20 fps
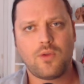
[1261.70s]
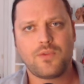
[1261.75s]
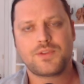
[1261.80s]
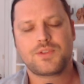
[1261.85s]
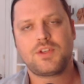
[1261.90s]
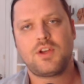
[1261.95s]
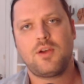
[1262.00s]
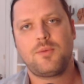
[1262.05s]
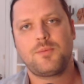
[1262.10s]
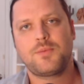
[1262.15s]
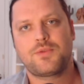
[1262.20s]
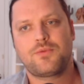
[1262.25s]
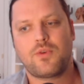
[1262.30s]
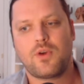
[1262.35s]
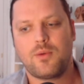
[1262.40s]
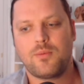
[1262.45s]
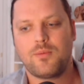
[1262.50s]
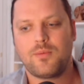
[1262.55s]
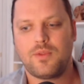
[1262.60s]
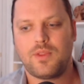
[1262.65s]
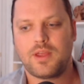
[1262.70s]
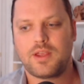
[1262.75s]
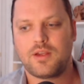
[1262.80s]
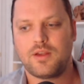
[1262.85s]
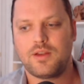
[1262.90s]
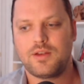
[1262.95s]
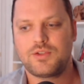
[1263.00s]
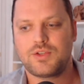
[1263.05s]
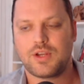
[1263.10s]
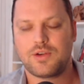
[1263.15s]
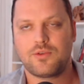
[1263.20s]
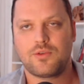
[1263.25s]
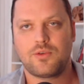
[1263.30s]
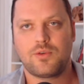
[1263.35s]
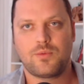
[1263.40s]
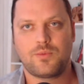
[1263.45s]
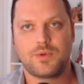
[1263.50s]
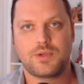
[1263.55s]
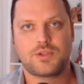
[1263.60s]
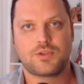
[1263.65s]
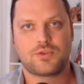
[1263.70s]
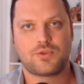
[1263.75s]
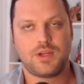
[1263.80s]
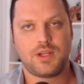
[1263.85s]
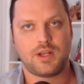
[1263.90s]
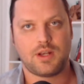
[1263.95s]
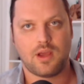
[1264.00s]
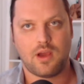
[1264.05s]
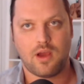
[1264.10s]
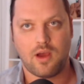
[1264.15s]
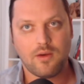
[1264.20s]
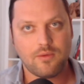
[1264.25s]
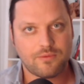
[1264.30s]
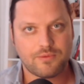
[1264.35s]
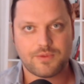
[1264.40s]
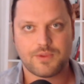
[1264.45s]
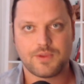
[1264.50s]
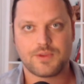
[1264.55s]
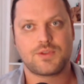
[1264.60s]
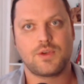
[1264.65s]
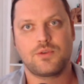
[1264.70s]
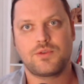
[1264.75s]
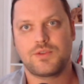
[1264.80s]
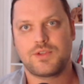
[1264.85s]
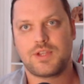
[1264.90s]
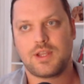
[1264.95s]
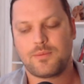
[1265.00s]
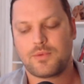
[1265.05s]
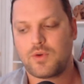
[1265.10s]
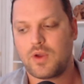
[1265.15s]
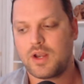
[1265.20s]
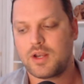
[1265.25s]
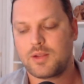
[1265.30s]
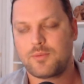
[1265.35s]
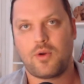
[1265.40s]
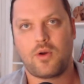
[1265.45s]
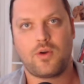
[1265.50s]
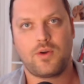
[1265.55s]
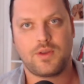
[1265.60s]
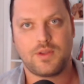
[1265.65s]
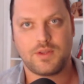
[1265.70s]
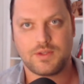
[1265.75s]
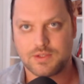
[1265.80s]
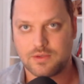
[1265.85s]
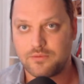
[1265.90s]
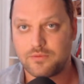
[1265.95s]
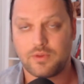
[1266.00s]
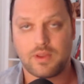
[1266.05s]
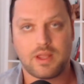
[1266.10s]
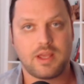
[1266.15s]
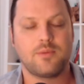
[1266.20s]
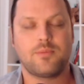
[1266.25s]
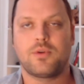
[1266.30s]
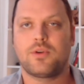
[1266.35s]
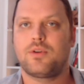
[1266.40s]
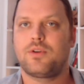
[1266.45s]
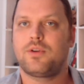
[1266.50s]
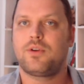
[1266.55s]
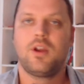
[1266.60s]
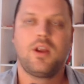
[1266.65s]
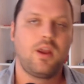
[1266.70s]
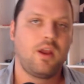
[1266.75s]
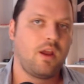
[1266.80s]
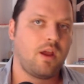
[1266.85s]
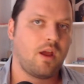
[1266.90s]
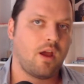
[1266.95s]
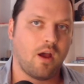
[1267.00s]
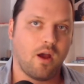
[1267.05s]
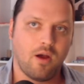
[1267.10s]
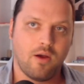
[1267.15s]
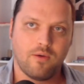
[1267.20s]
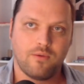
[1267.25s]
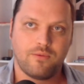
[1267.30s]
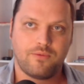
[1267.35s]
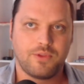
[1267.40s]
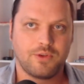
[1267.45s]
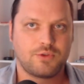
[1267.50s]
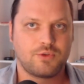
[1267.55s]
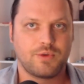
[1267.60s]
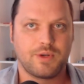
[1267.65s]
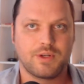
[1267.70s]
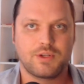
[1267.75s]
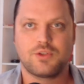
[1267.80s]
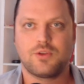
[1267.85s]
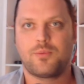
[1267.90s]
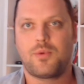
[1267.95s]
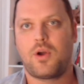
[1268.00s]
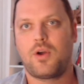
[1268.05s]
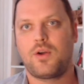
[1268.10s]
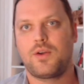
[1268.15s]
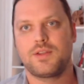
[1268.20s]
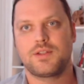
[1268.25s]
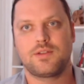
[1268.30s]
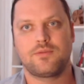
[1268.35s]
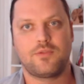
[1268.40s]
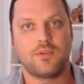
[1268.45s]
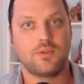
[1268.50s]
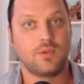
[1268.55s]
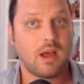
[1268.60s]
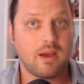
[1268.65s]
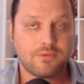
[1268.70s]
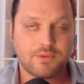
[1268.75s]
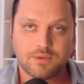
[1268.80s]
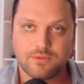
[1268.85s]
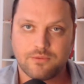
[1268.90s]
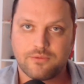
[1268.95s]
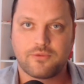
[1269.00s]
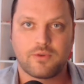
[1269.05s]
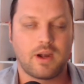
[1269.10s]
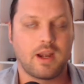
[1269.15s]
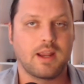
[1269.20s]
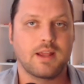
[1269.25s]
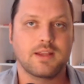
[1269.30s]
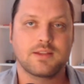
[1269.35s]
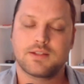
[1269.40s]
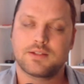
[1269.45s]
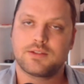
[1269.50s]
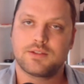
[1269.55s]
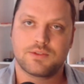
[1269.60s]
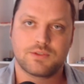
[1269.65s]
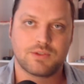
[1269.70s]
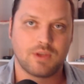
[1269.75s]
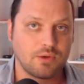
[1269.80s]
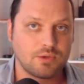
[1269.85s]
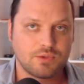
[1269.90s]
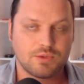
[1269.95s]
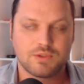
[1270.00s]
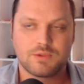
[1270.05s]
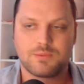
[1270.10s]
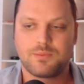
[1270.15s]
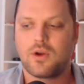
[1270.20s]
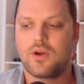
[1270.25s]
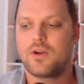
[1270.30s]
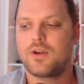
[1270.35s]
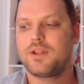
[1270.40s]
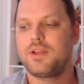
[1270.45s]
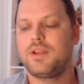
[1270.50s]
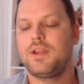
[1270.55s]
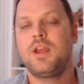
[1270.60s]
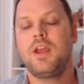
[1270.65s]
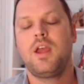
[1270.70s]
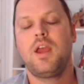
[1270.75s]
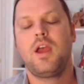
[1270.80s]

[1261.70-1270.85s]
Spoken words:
this comes from like a general retreat of the social democratic parties, of labor, of the traditional parties of the left in France, like the Socialist Party,